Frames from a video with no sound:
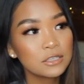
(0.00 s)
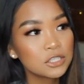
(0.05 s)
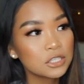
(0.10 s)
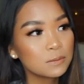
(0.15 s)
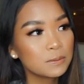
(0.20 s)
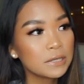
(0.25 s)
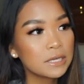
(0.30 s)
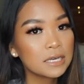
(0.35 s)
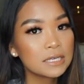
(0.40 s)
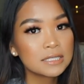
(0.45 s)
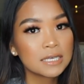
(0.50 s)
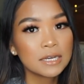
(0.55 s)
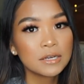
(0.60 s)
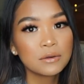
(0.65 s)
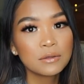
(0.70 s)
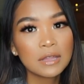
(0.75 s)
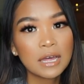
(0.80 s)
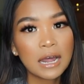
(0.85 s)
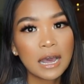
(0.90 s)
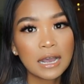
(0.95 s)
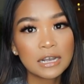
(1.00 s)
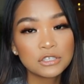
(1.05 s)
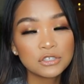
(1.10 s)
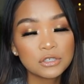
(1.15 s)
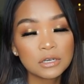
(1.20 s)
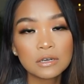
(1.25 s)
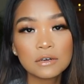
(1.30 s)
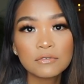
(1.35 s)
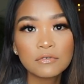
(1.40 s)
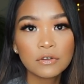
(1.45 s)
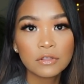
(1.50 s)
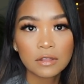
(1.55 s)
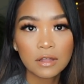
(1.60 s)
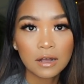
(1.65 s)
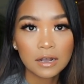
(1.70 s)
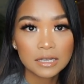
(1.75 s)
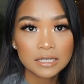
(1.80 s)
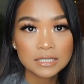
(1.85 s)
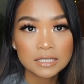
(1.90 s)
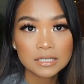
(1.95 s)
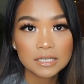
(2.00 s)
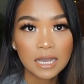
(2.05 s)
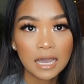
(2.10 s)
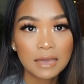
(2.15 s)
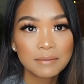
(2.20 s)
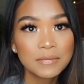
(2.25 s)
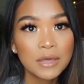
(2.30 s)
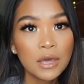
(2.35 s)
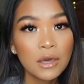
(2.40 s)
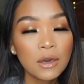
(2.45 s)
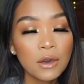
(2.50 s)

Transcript: just because I know that I struggled for the longest time